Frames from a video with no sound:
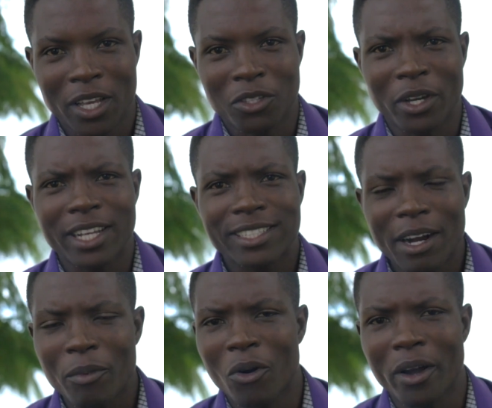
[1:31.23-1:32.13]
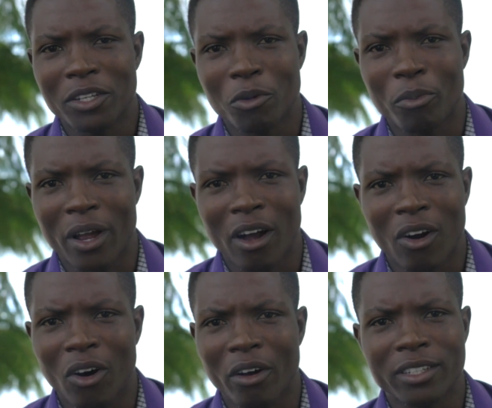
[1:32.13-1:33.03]
So each time we go into prayer,
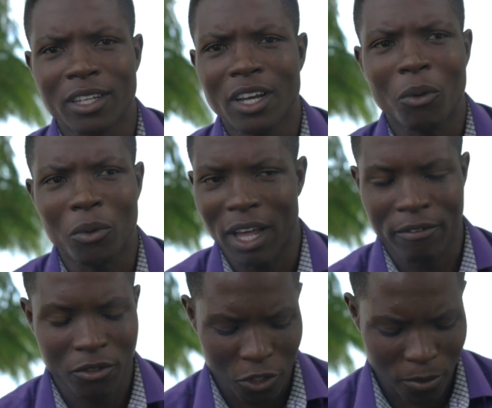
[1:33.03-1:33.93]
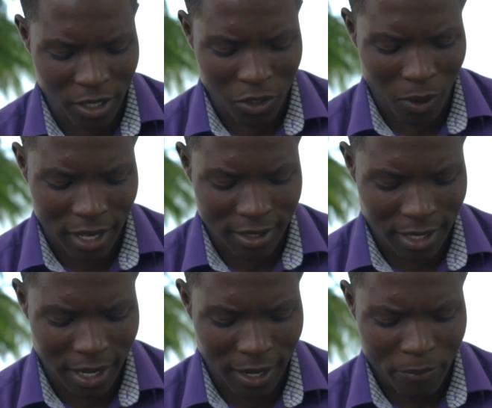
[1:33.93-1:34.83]
God would love to speak to us.
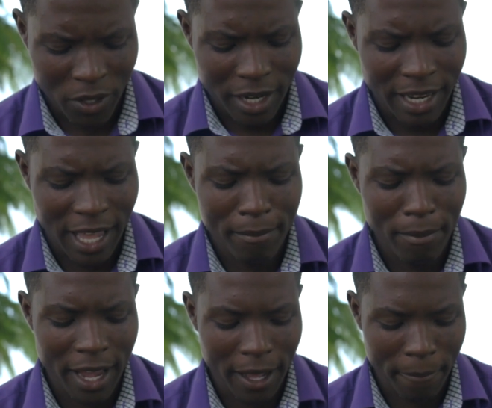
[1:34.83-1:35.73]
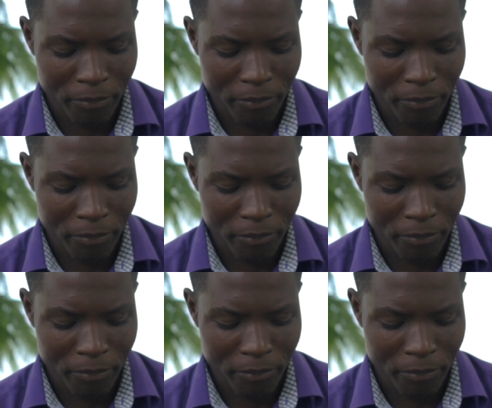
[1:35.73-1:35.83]
Uh, Nehemiah,